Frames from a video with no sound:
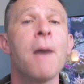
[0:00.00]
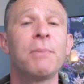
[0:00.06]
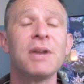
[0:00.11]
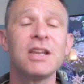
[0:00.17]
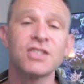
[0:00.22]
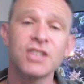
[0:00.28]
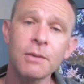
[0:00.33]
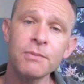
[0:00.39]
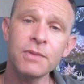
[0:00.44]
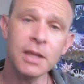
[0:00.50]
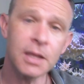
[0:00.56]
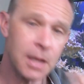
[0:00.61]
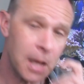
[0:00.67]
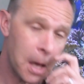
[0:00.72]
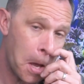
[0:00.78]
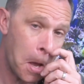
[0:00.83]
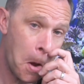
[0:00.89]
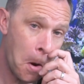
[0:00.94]
but it's something
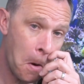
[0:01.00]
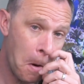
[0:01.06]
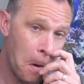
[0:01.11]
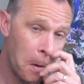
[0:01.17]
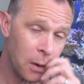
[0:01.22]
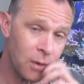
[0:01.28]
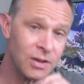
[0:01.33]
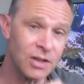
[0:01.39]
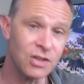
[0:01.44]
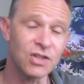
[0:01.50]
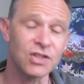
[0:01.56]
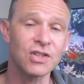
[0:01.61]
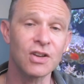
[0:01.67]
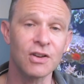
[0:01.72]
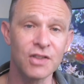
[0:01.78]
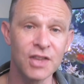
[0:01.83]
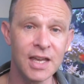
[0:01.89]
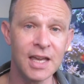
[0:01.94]
that you need to
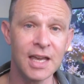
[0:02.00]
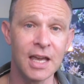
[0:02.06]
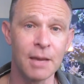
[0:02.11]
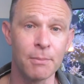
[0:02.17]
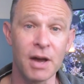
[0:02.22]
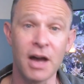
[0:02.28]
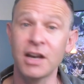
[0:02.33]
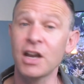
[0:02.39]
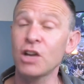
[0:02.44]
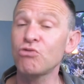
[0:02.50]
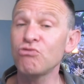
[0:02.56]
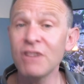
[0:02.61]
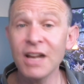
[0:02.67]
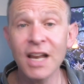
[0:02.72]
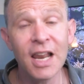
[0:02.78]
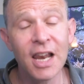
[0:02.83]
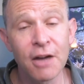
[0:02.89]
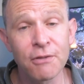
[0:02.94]
start thinking about. And I'd
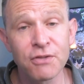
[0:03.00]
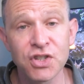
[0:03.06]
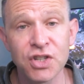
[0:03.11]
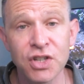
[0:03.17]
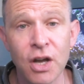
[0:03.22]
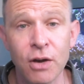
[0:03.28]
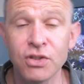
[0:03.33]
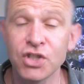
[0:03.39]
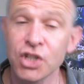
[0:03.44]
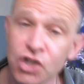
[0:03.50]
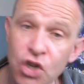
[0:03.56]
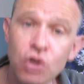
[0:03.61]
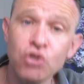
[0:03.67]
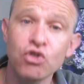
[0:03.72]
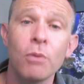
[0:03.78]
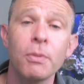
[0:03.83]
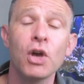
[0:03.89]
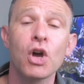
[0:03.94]
really love to know. So do
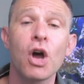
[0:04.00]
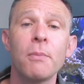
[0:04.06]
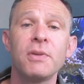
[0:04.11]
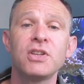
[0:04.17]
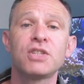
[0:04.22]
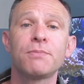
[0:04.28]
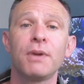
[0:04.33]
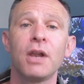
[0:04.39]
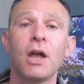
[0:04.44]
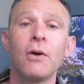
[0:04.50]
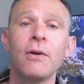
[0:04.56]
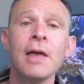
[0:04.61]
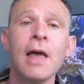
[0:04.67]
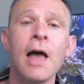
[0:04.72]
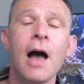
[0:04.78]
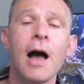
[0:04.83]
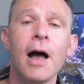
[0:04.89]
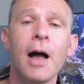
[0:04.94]
drop your comments below.
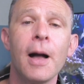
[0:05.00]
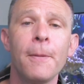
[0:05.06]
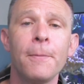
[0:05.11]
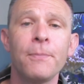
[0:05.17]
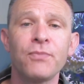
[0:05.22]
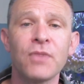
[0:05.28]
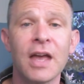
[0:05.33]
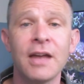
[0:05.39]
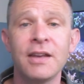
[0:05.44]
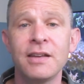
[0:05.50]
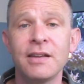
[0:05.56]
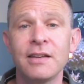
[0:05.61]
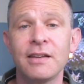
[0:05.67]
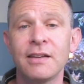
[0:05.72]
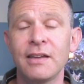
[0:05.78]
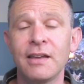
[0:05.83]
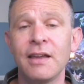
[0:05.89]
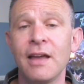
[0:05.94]
And
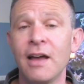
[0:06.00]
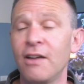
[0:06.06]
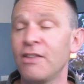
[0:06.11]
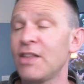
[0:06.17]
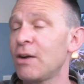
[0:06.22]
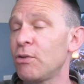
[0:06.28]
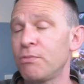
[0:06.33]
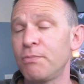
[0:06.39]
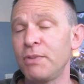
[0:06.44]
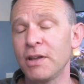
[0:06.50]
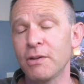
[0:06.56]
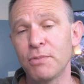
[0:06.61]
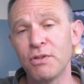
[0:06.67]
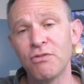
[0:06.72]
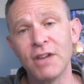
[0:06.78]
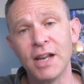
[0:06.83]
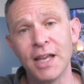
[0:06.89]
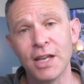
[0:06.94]
yeah, that would be
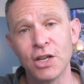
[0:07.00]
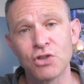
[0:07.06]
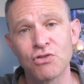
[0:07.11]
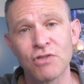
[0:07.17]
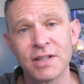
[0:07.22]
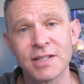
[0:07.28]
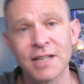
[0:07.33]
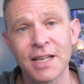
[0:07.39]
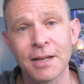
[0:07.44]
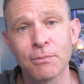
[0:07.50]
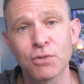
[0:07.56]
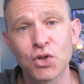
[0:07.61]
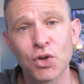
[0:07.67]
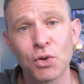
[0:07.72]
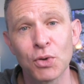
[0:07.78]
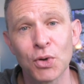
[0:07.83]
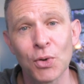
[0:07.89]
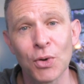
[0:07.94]
really interesting. I'm
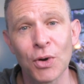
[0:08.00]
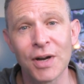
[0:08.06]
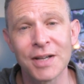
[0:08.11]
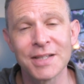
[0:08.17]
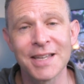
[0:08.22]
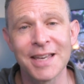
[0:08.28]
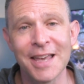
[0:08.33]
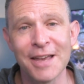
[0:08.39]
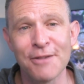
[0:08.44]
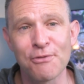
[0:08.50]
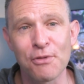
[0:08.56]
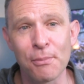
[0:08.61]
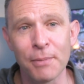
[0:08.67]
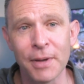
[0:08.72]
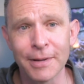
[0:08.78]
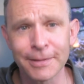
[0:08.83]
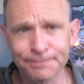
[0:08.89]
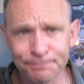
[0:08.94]
sure we'd all like to hear from
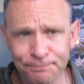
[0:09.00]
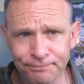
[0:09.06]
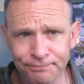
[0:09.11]
you.